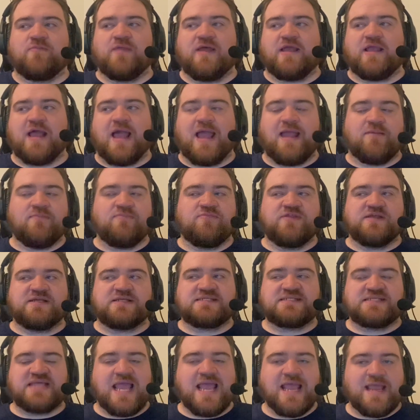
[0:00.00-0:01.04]
Like, I am the
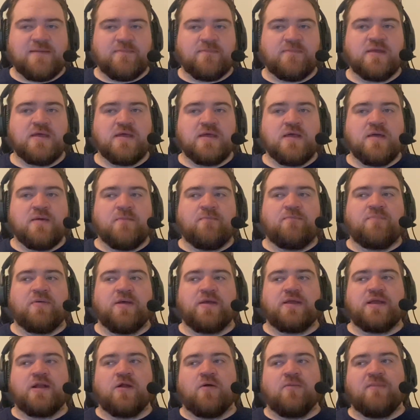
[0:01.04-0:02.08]
same,
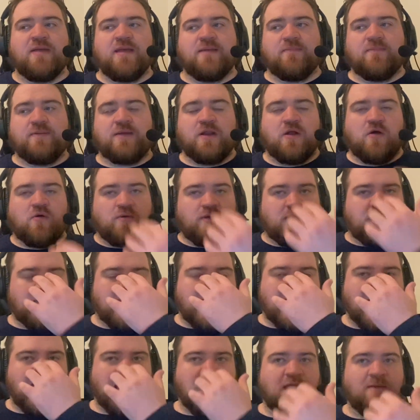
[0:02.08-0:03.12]
but, maybe,
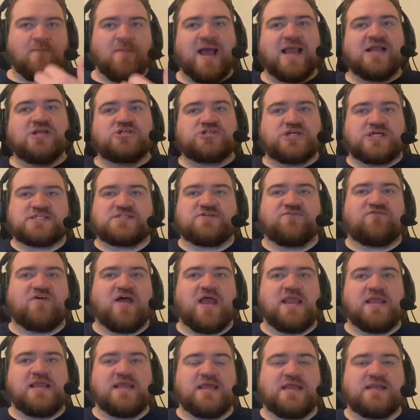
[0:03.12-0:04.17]
am I
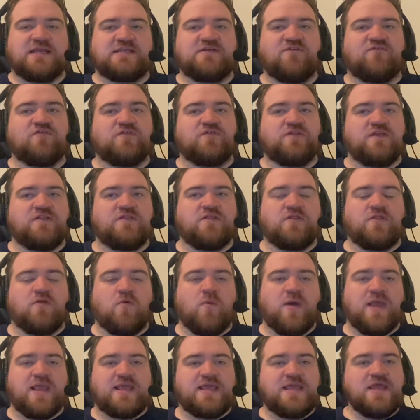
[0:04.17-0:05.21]
justifying it differently than the
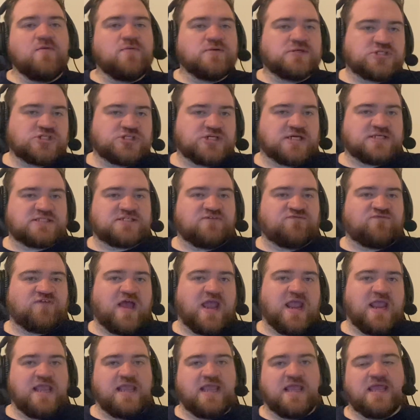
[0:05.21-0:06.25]
way he was
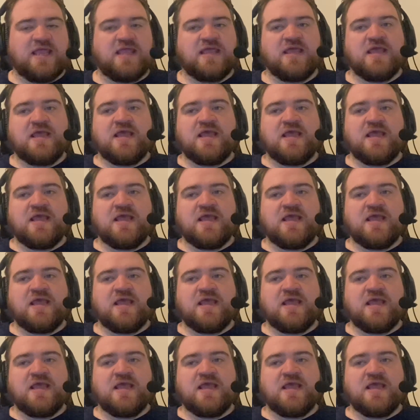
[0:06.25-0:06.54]
justifying it?